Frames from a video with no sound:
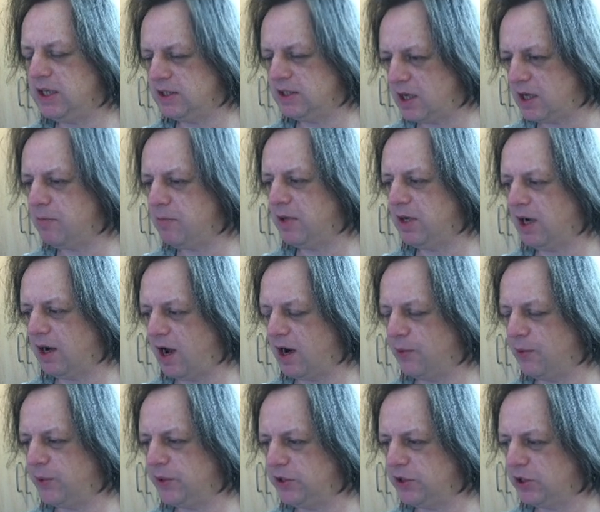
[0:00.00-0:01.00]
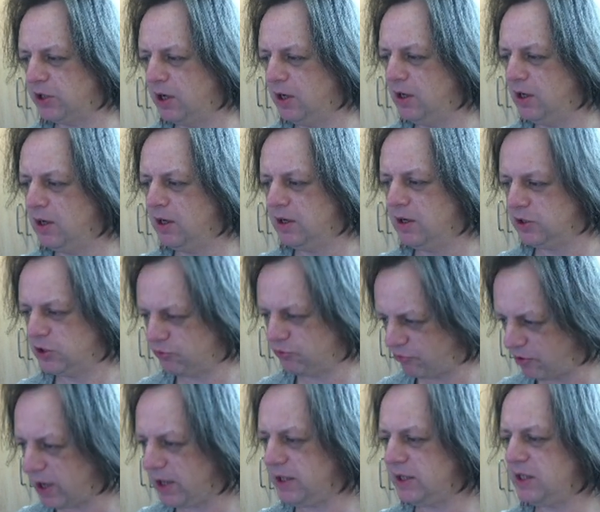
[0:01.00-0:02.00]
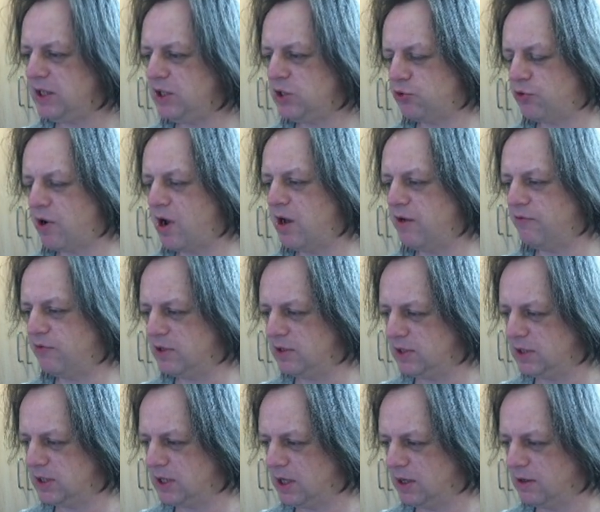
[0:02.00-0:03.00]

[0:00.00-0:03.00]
assembly language to write these drivers,